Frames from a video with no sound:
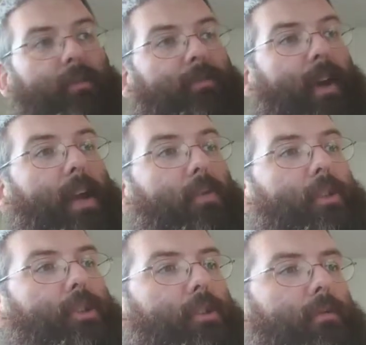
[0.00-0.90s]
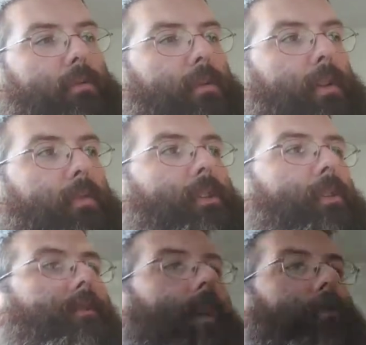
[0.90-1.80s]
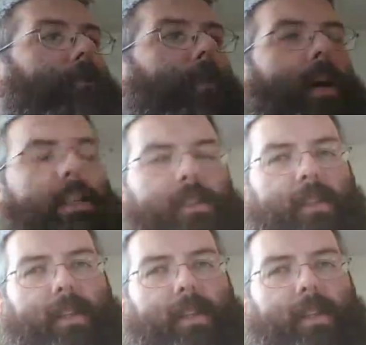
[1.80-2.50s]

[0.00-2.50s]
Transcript: Vanquish, the original Vanquish box,